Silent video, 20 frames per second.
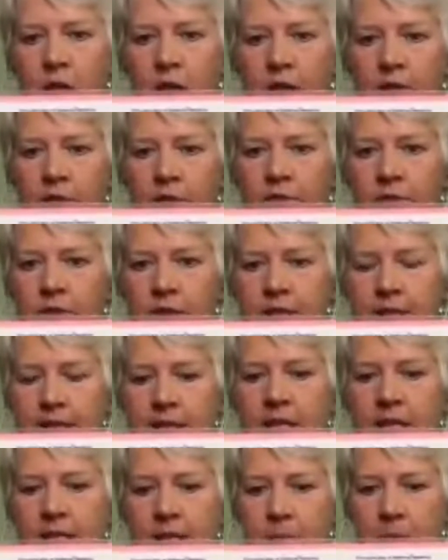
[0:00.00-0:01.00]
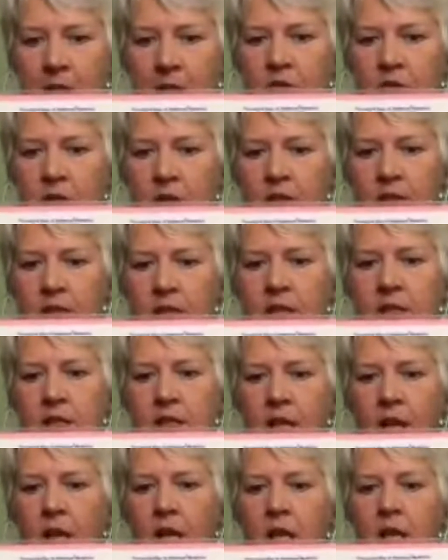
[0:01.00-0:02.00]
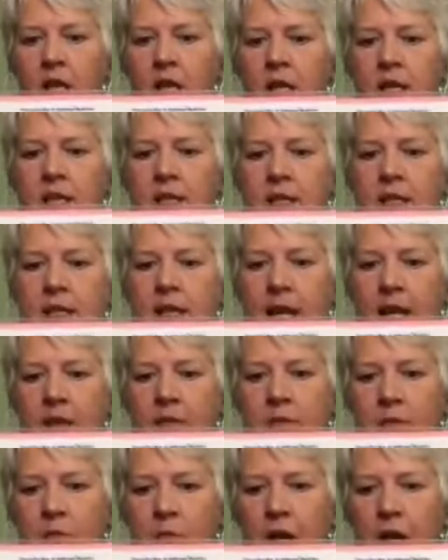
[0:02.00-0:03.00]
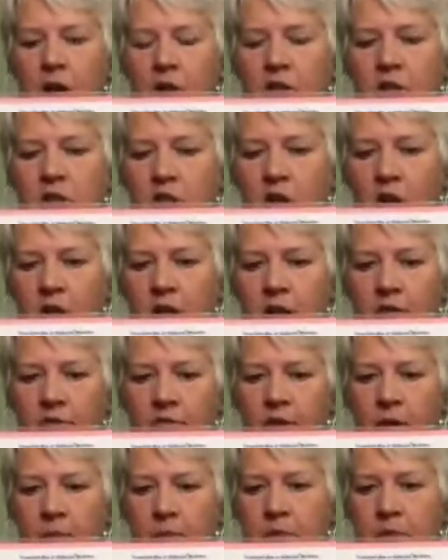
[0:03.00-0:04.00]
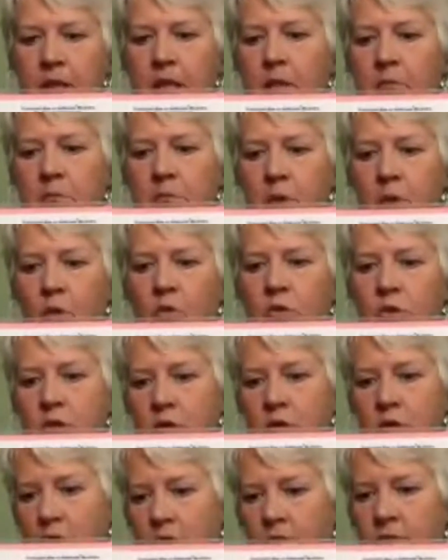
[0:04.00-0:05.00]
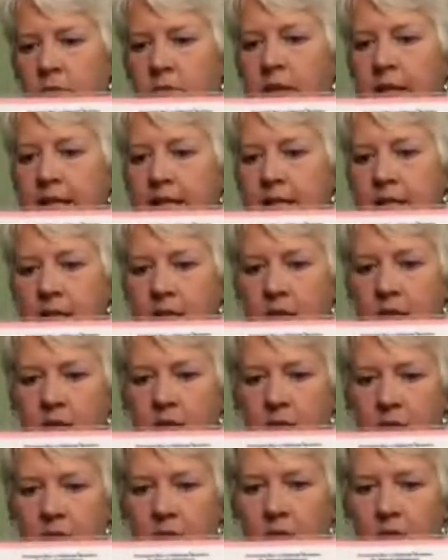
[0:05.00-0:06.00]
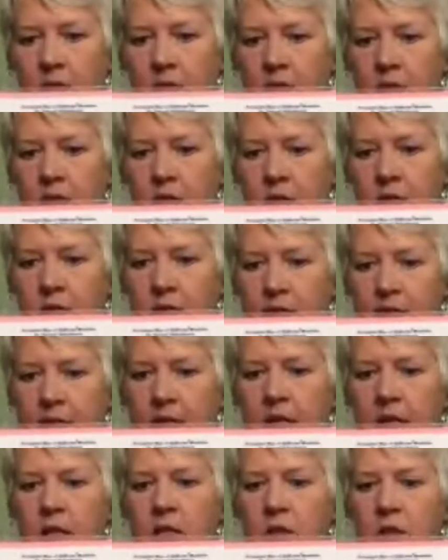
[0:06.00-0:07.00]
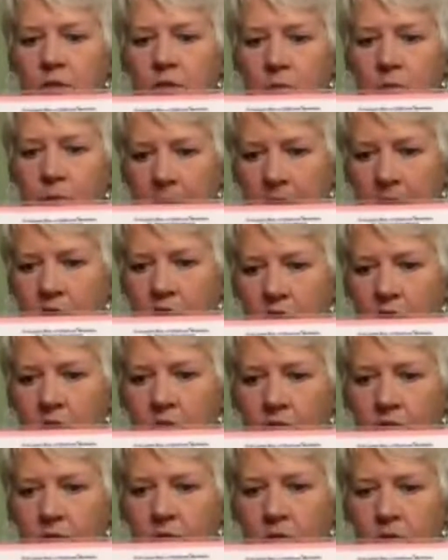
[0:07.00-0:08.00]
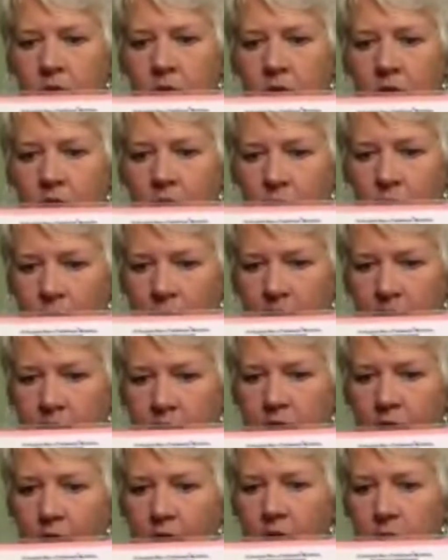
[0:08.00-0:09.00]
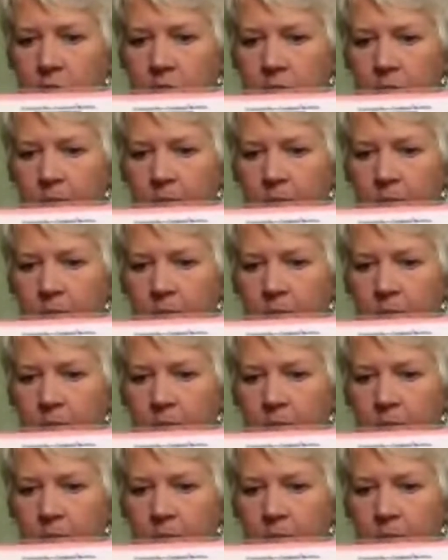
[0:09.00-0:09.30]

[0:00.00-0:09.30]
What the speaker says: of disease matrices, is that we are starting from the most recent disease to a patient in real time